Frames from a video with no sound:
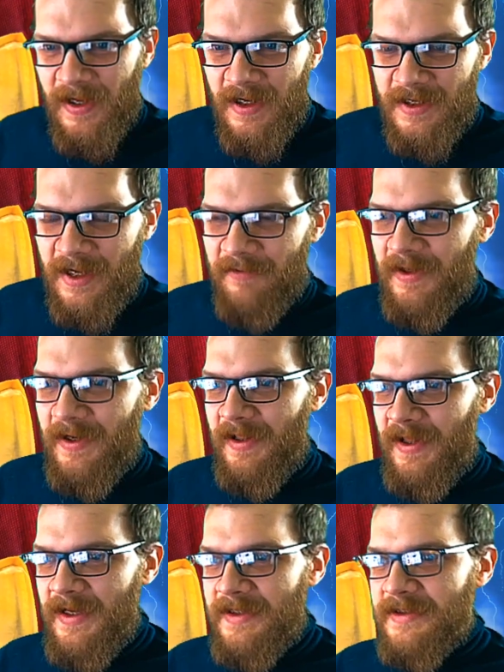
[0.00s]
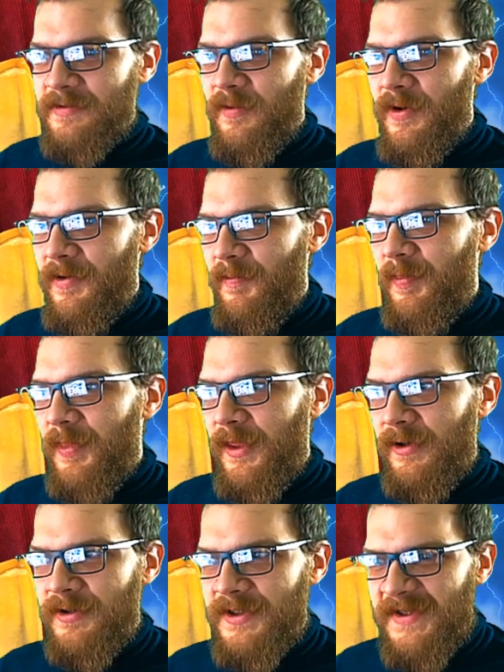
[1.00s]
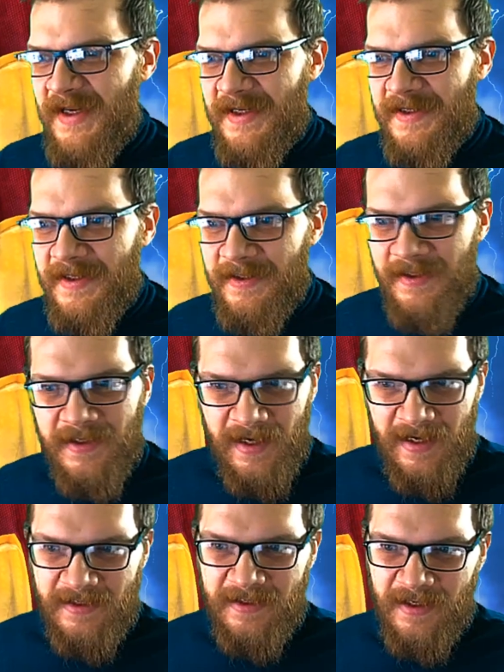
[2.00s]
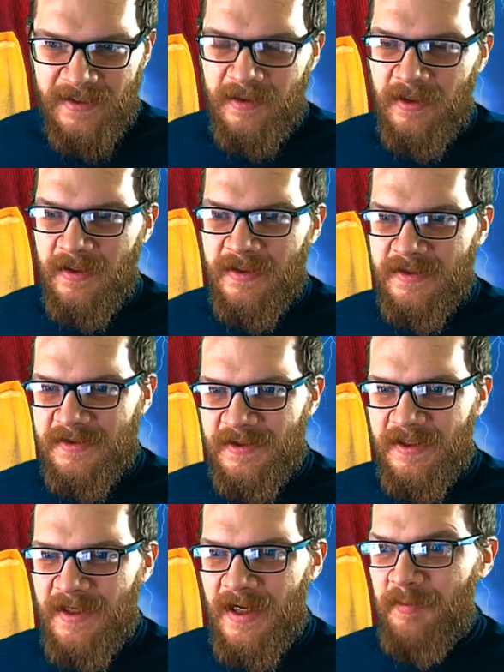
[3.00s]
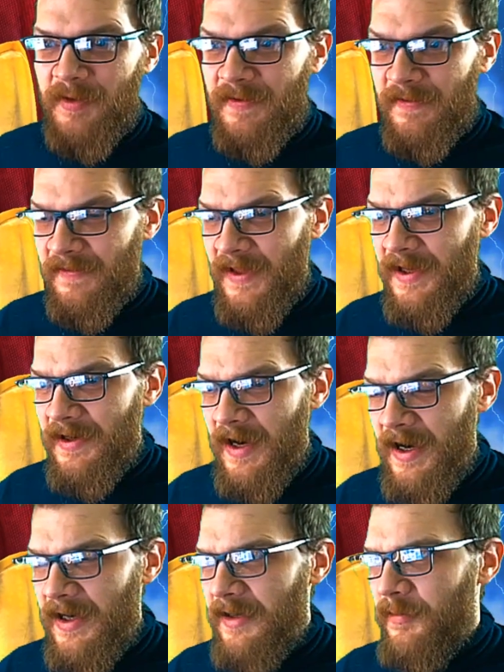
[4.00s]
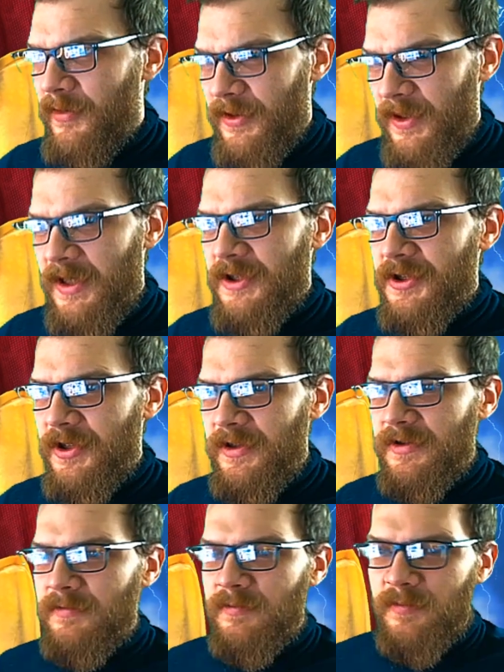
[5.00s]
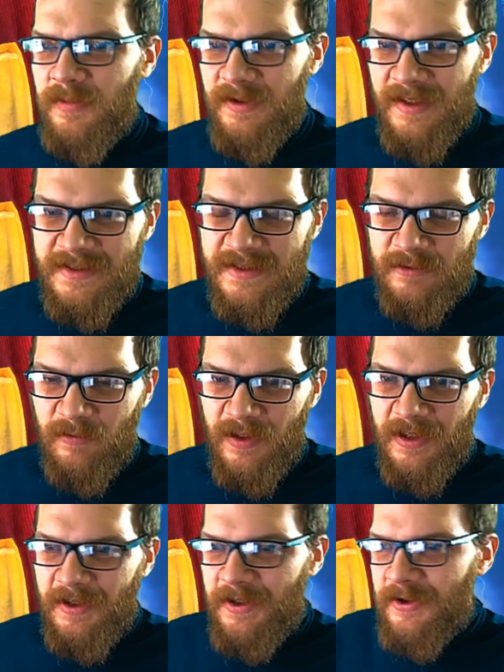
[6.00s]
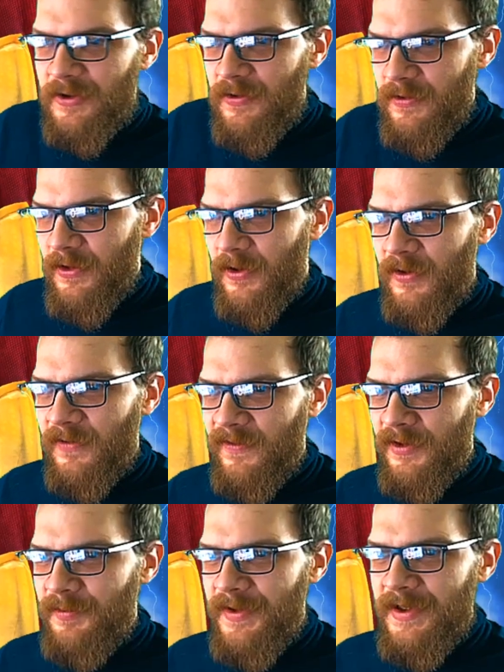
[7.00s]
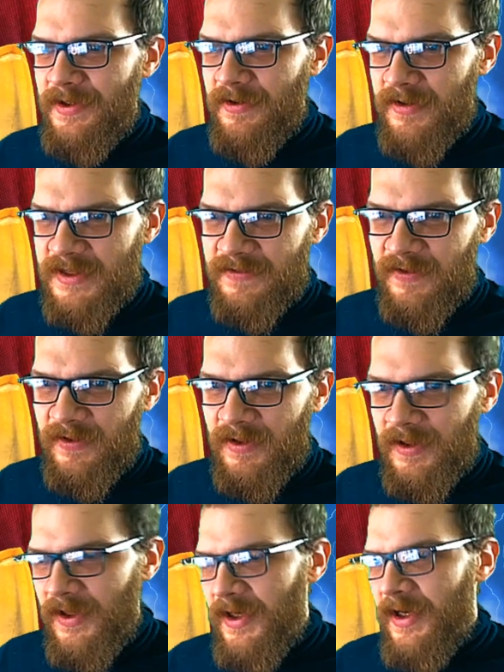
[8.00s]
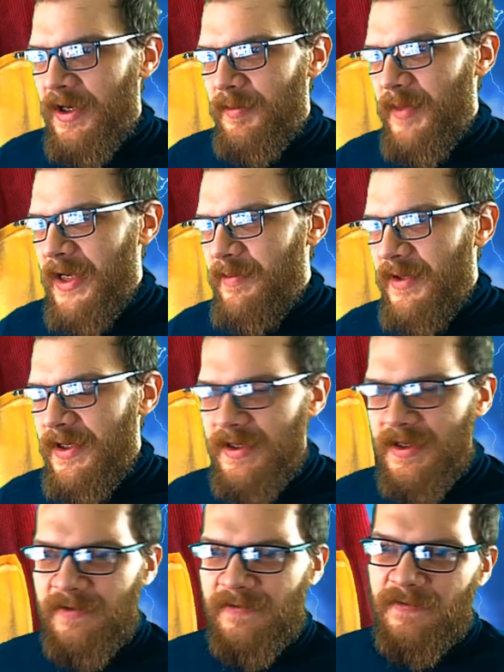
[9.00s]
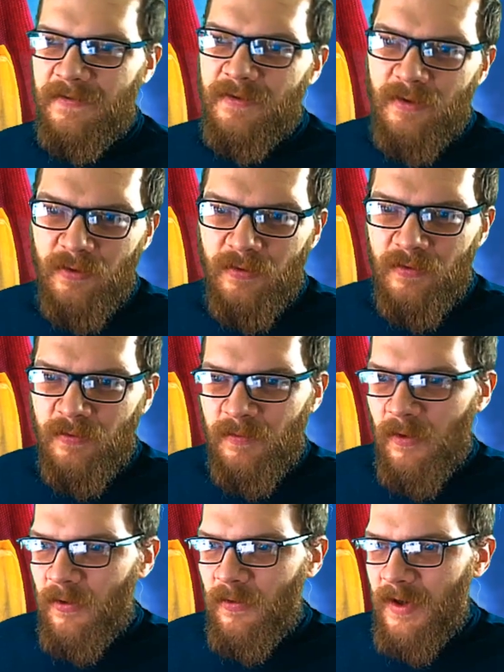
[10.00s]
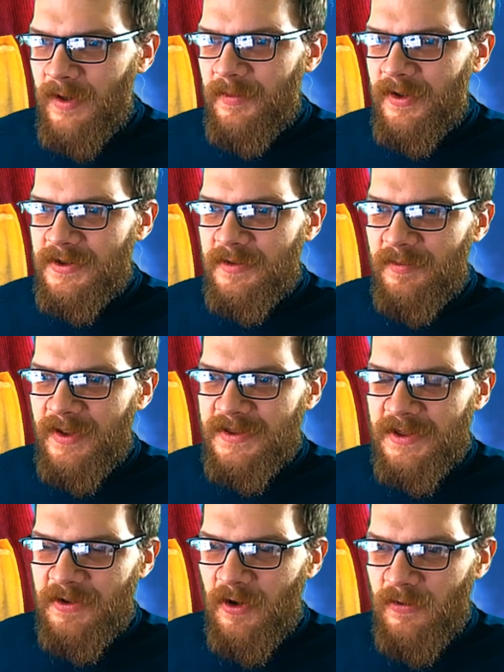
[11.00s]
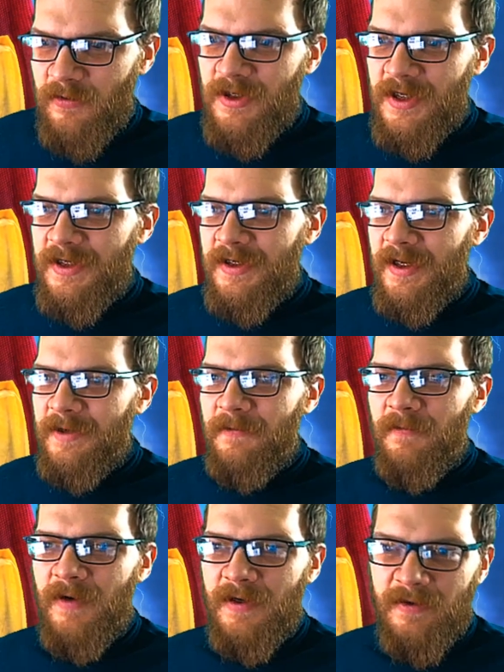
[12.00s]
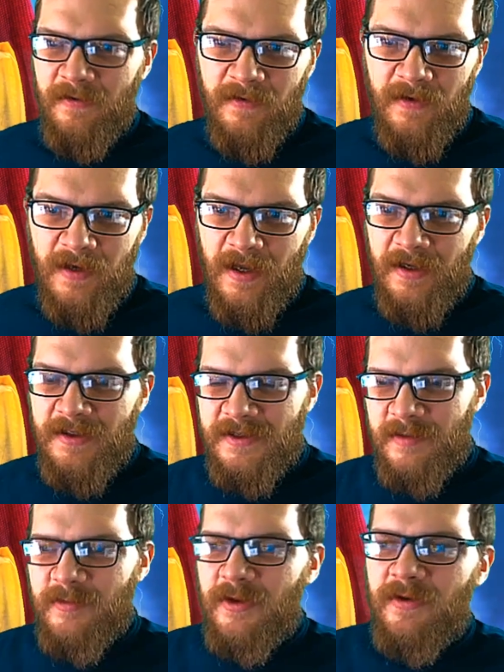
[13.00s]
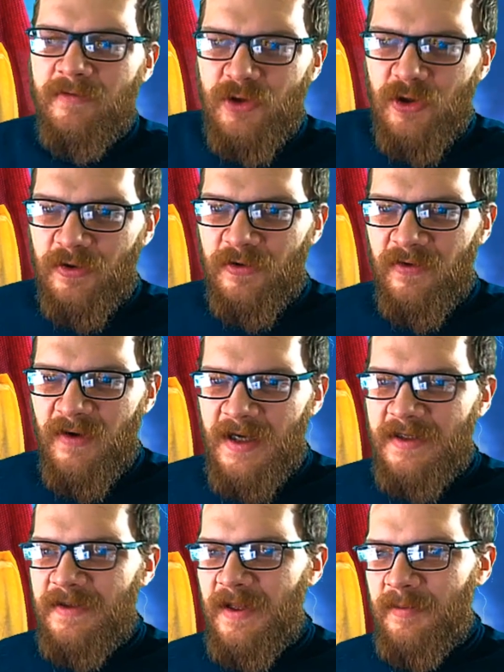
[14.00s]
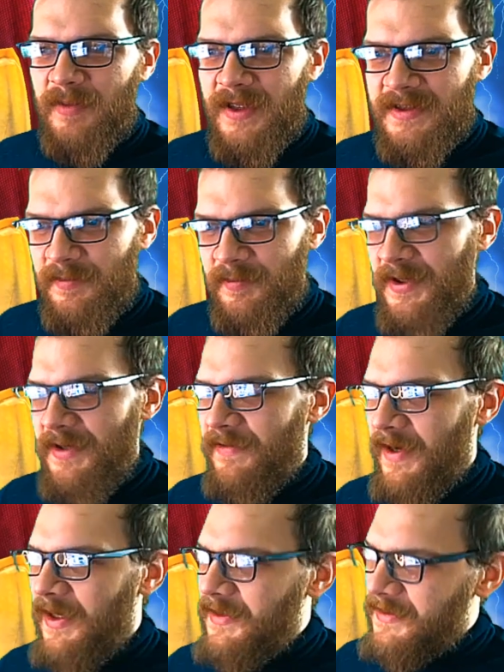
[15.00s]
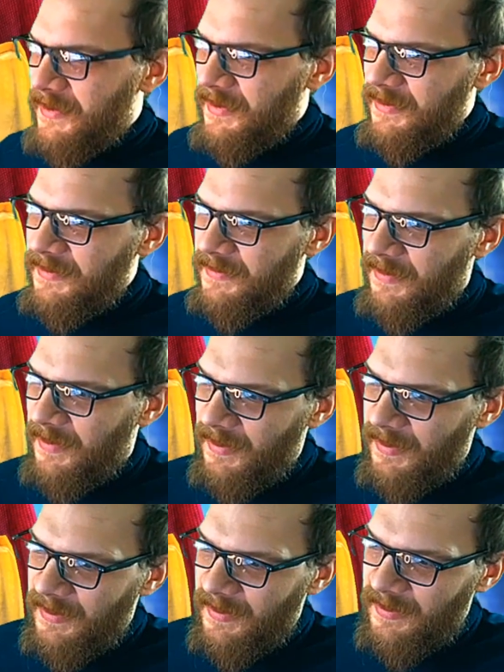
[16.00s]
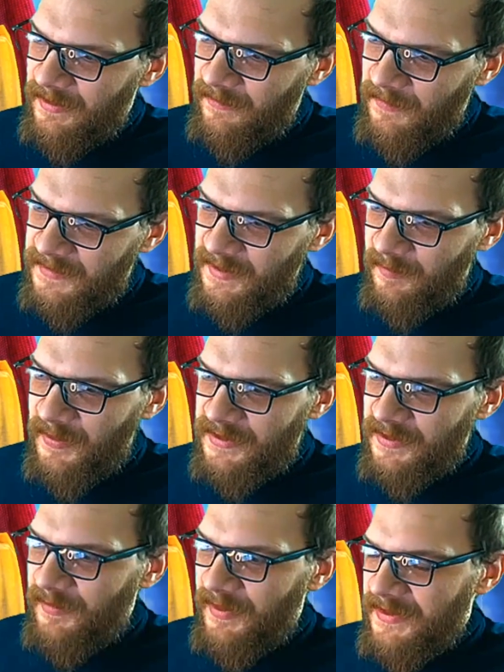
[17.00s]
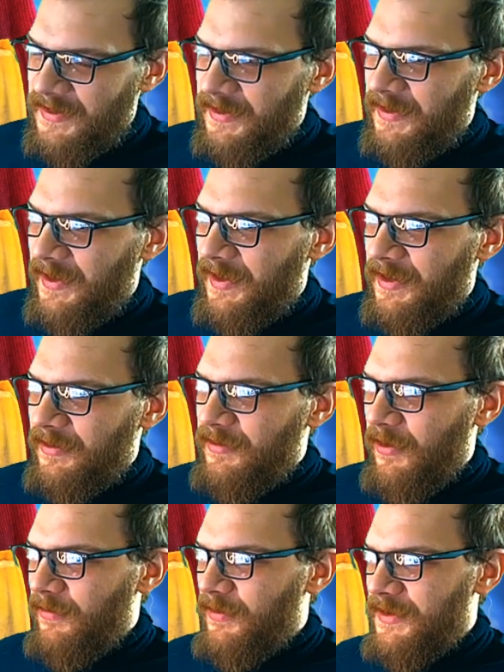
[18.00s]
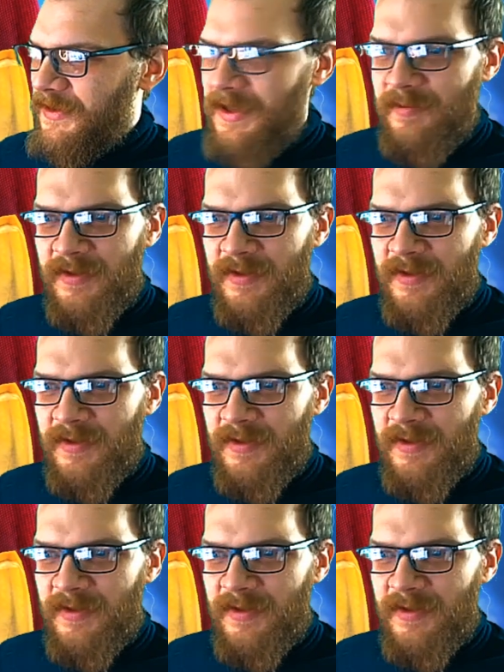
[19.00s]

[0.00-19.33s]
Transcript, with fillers: Now, in Alliance War, you technically can get it set up, and there are potential places where it could or would be useful. Maybe if two or one person brings in Odin, and when there is some sort of joint fight, they place the pre-fights, and some person brings in a Ghost team.